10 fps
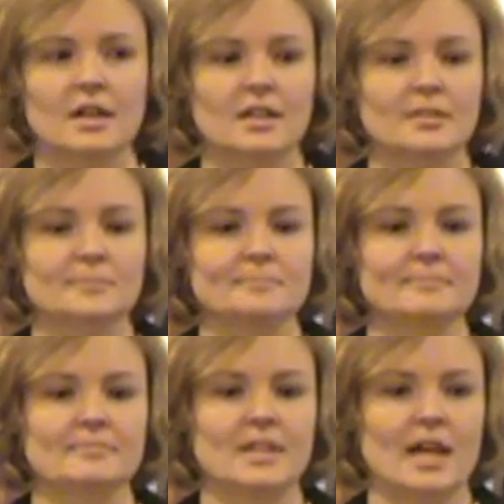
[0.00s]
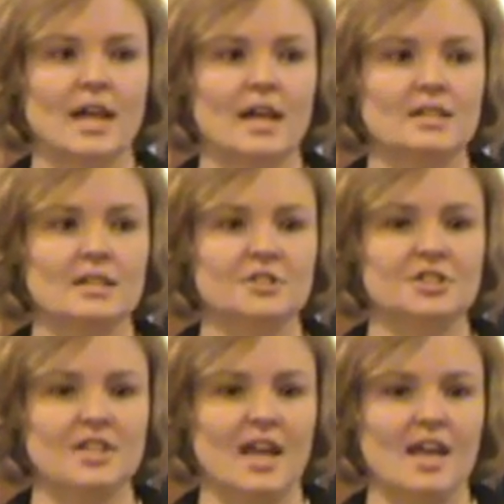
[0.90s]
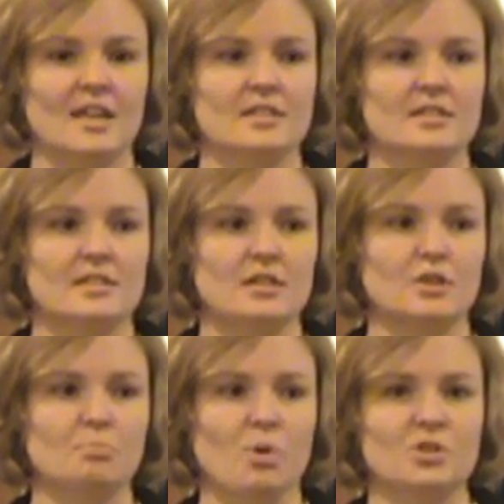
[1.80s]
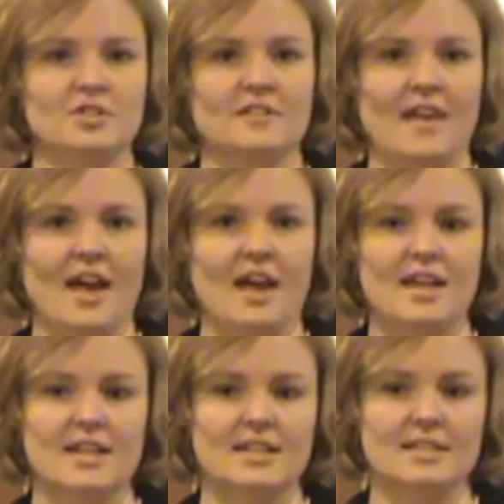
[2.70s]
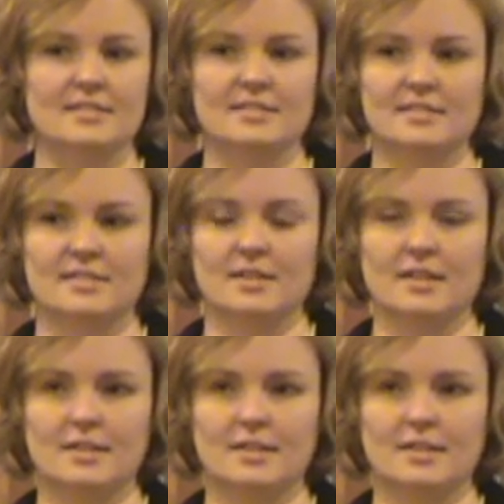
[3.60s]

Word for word: um, and I understand a good portion of that is